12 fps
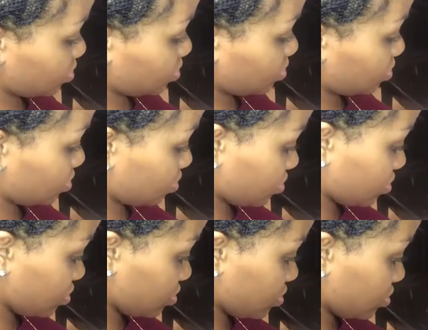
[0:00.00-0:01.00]
it did
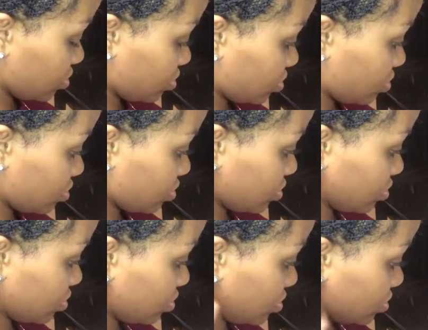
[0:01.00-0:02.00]
do, and I used a
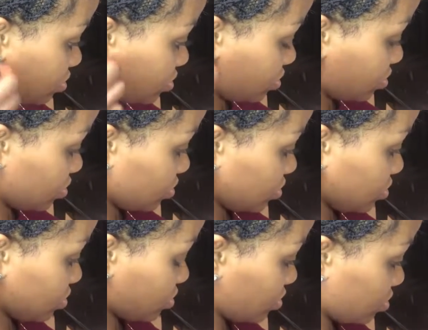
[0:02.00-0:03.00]
40 Developer,
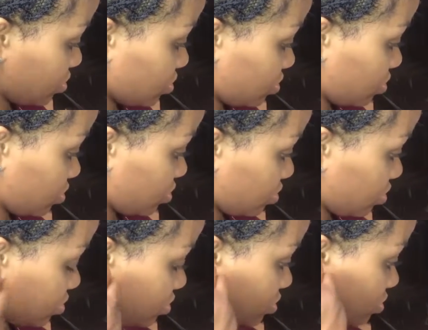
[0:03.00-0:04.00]
so
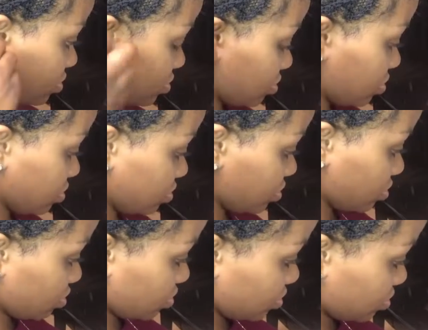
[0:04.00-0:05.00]
yeah, so
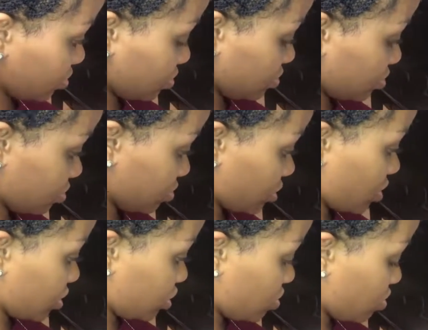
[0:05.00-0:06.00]
I don't know.
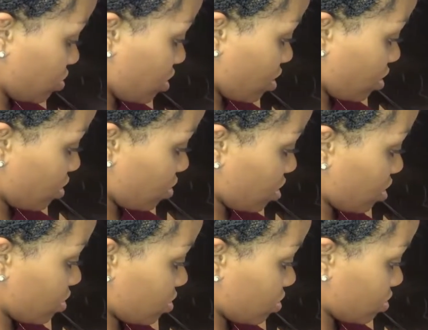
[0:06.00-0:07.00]
I wasn't really feeling how
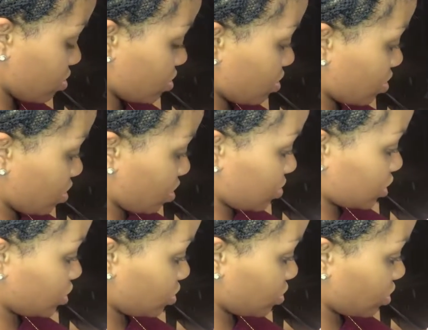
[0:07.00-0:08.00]
the color took to
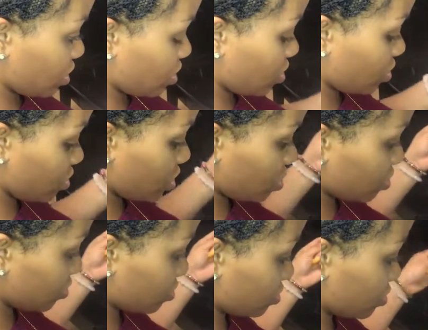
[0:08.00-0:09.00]
the hair
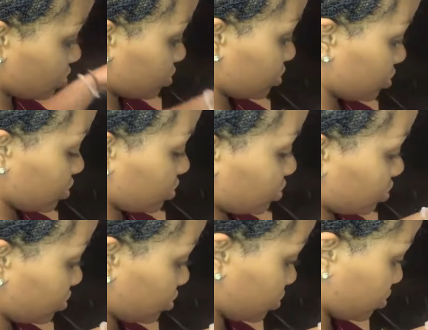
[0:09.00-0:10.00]
too much, but
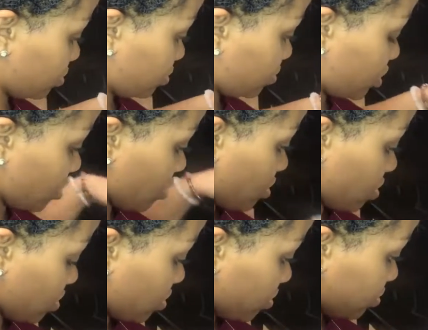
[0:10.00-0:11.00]
we are definitely going to
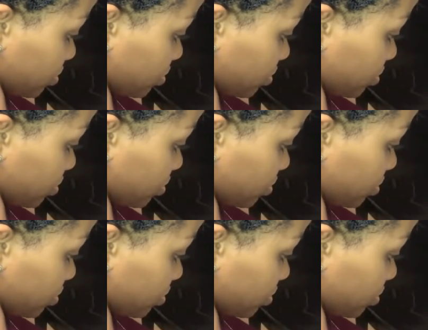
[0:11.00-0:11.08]
make it